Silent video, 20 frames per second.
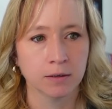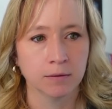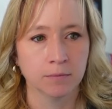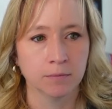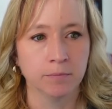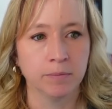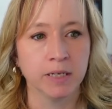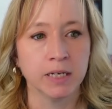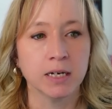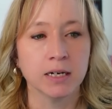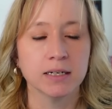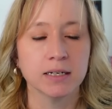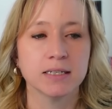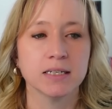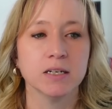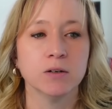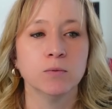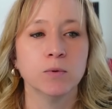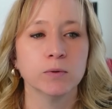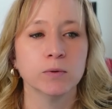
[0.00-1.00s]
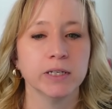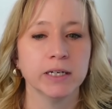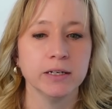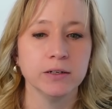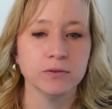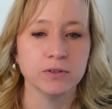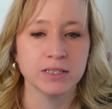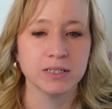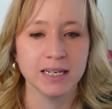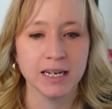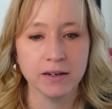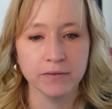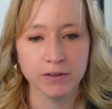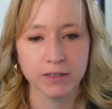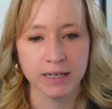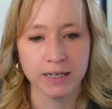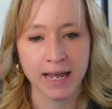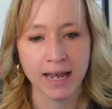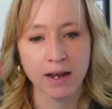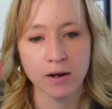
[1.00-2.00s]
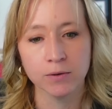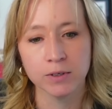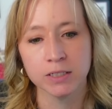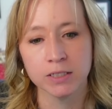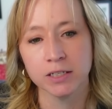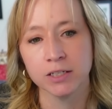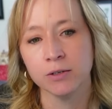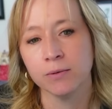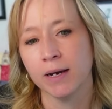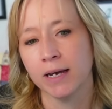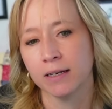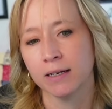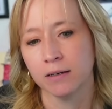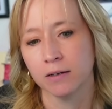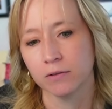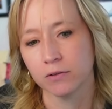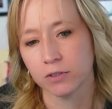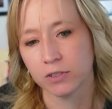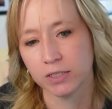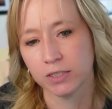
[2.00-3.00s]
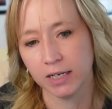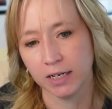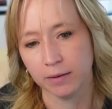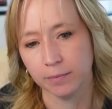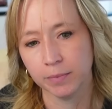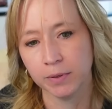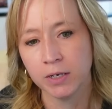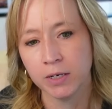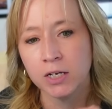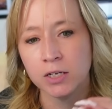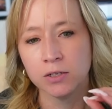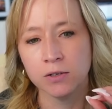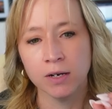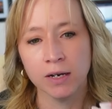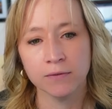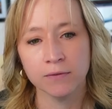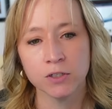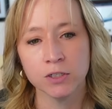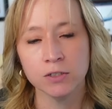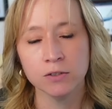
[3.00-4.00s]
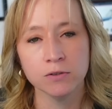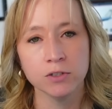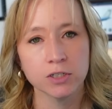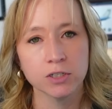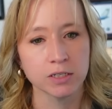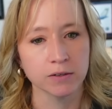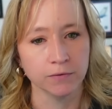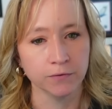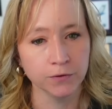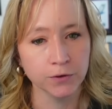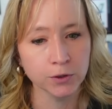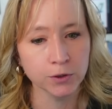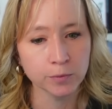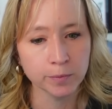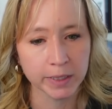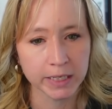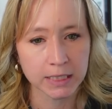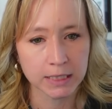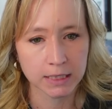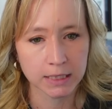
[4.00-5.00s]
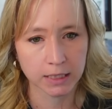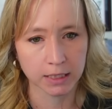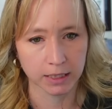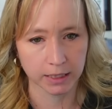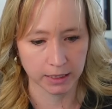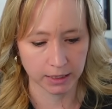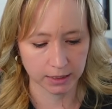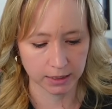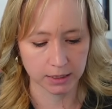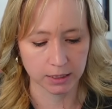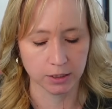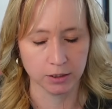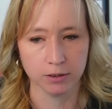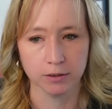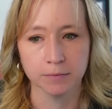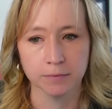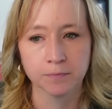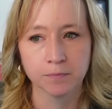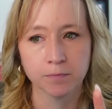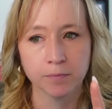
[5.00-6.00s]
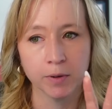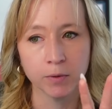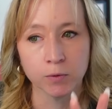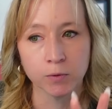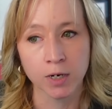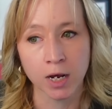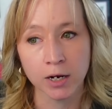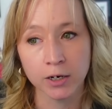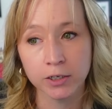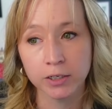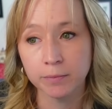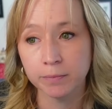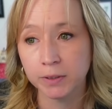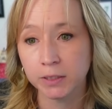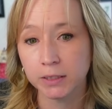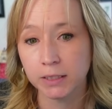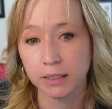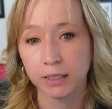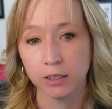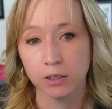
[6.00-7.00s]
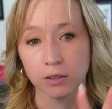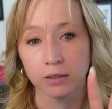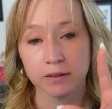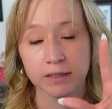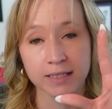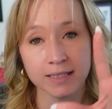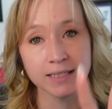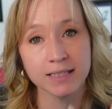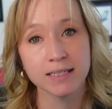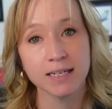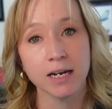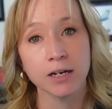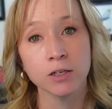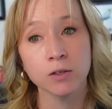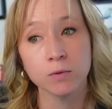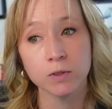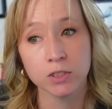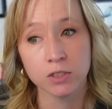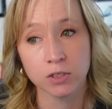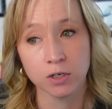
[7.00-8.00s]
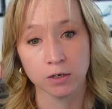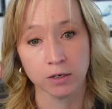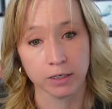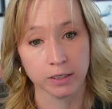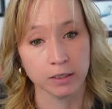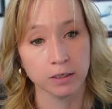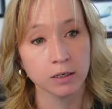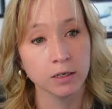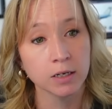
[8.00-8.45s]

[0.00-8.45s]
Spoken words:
Because it won't let you save it now until you add another step. You have to do just a few basic things here, but we're not going to build it here. This is how you would start it.